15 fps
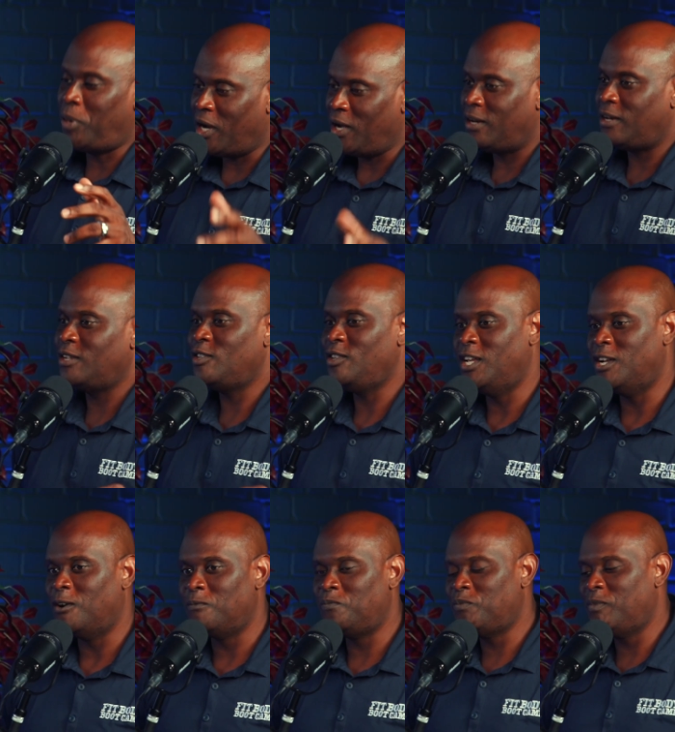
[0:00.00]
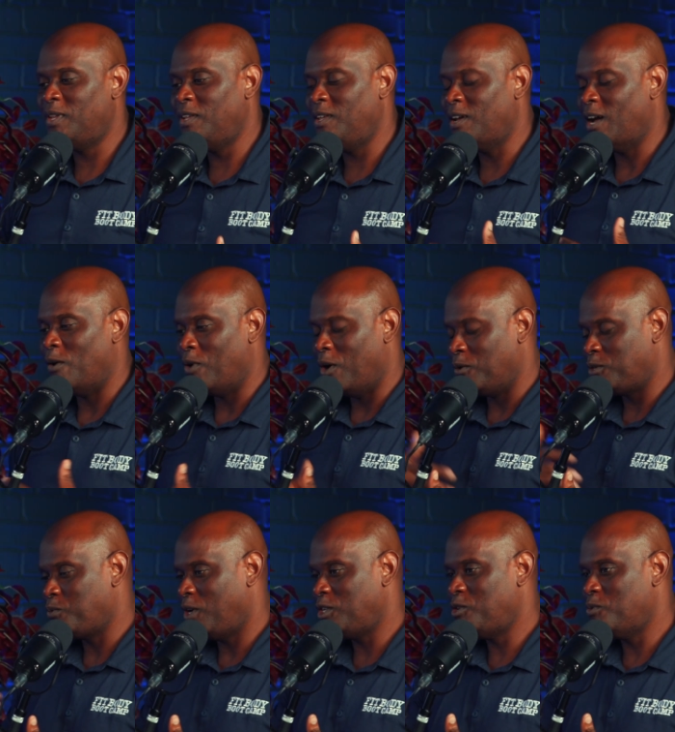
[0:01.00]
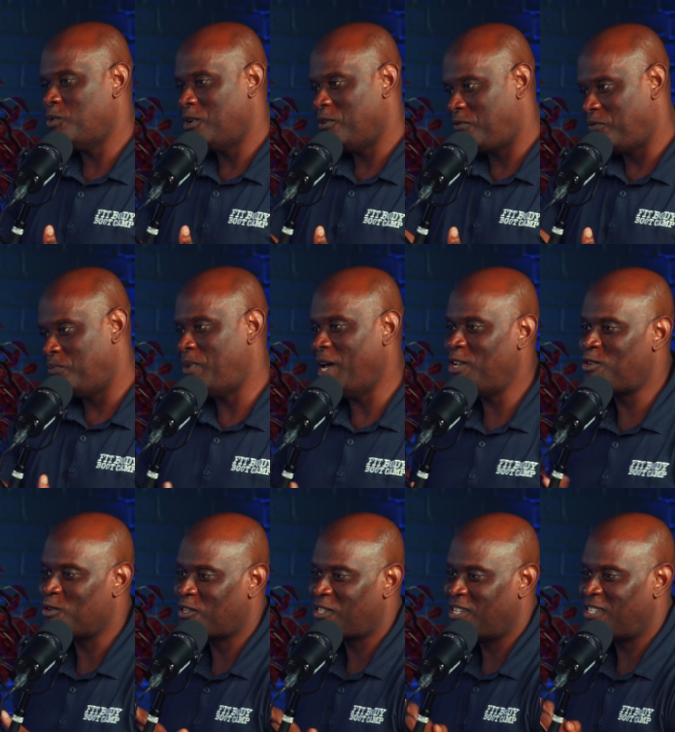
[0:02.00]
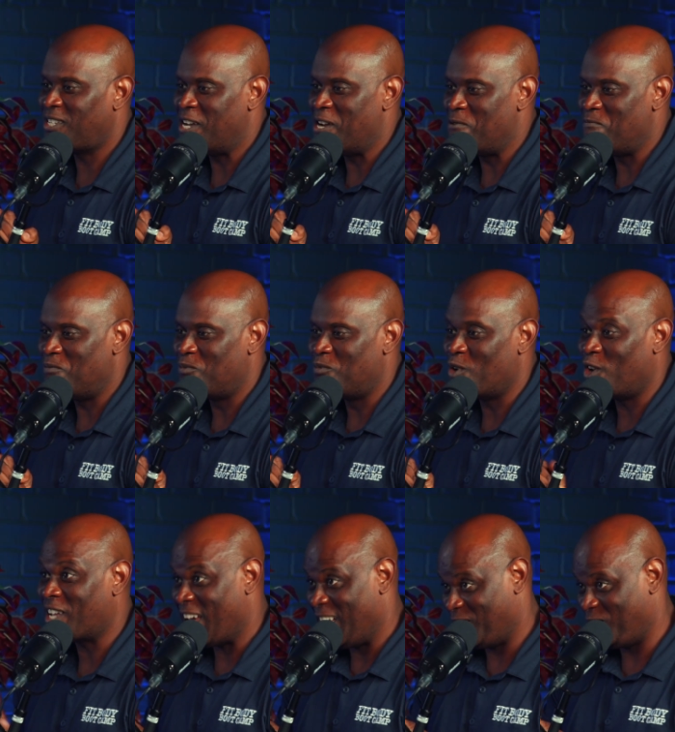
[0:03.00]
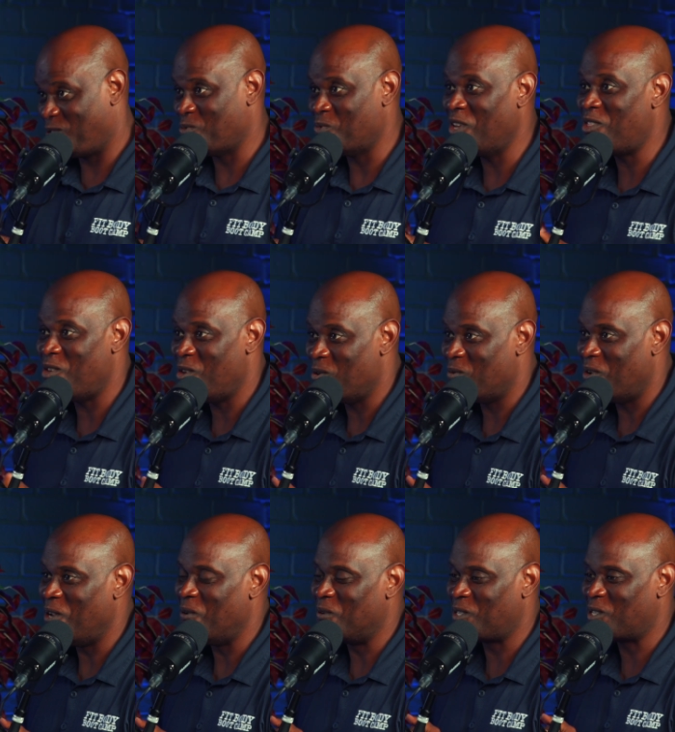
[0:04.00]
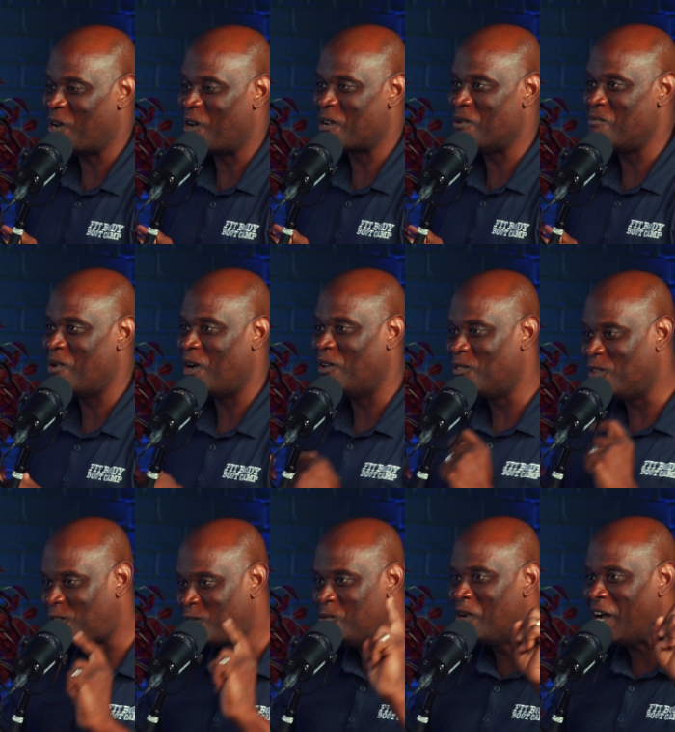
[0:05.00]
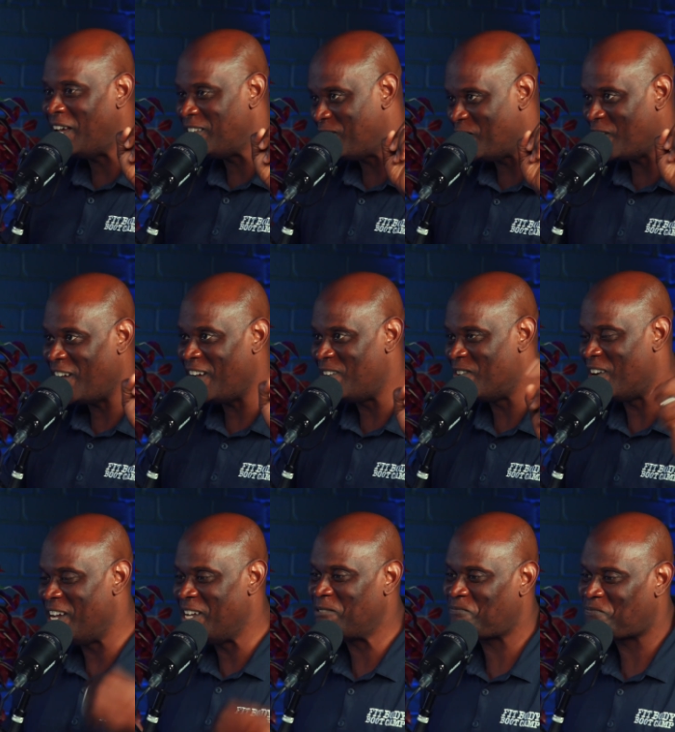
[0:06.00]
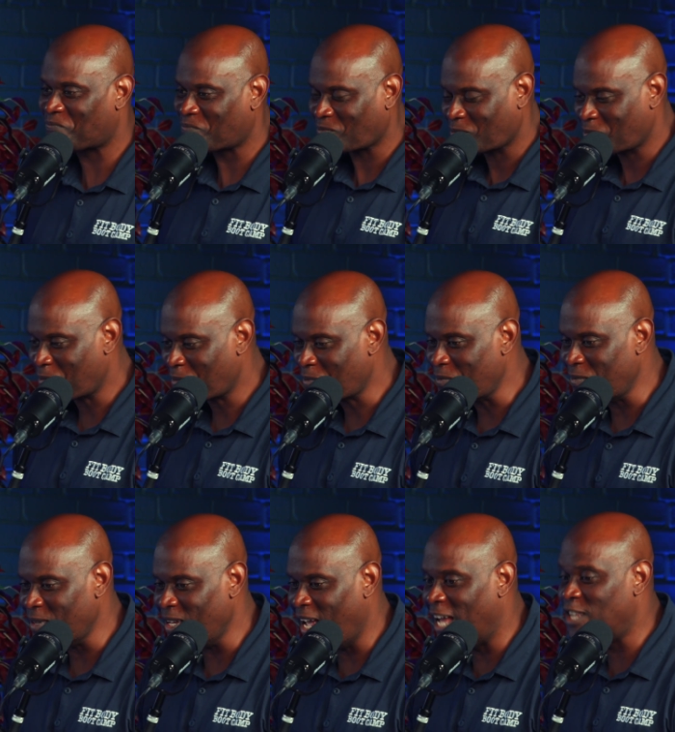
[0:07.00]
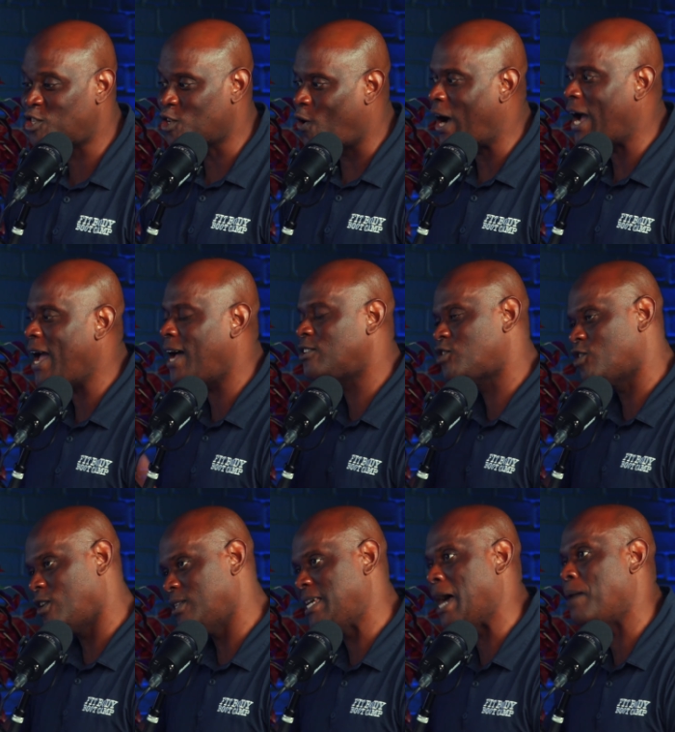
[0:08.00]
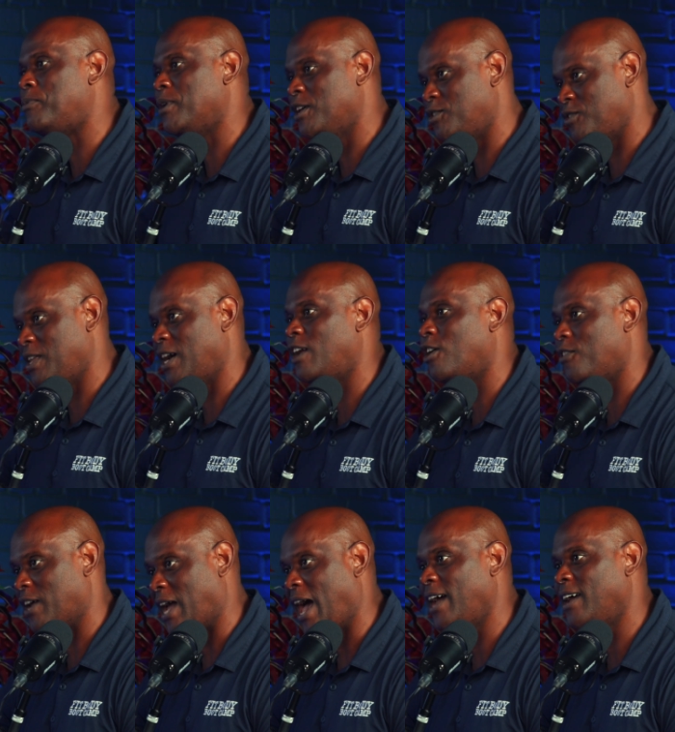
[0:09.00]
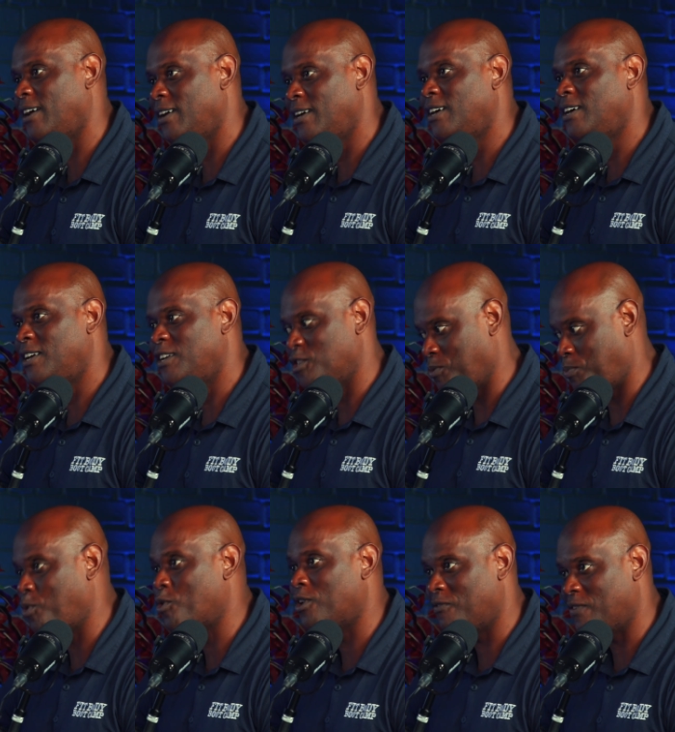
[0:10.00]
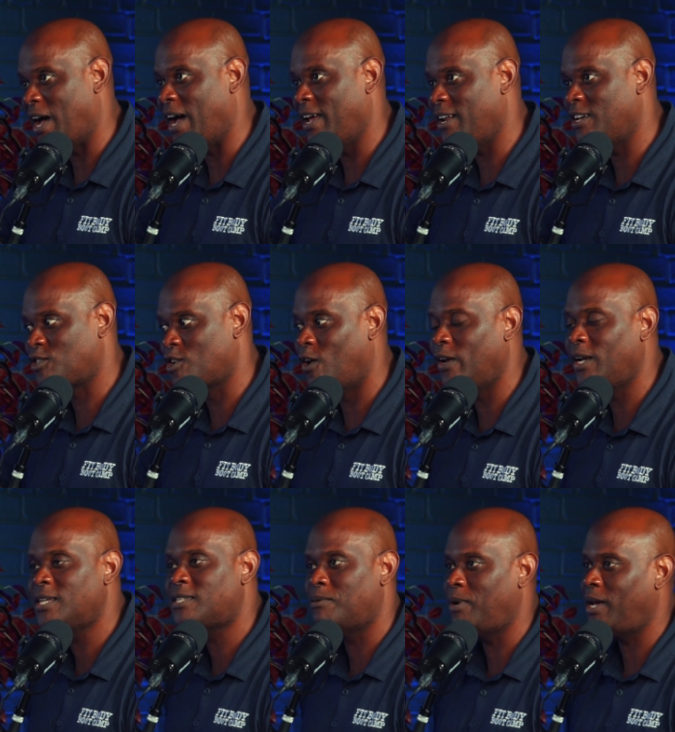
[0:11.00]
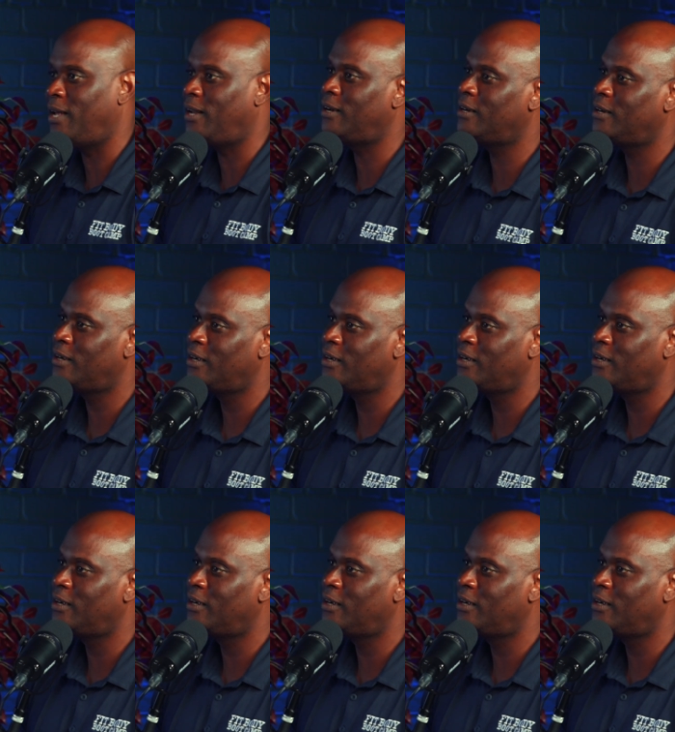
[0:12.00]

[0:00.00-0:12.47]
But, you know, I, I was watching one of Bedros's um, broadcasts with you when he was talking about the two guys in your head, right? Mm-hmm. And so I had to start tapping into that other guy, the supportive guy that's going, listen, man,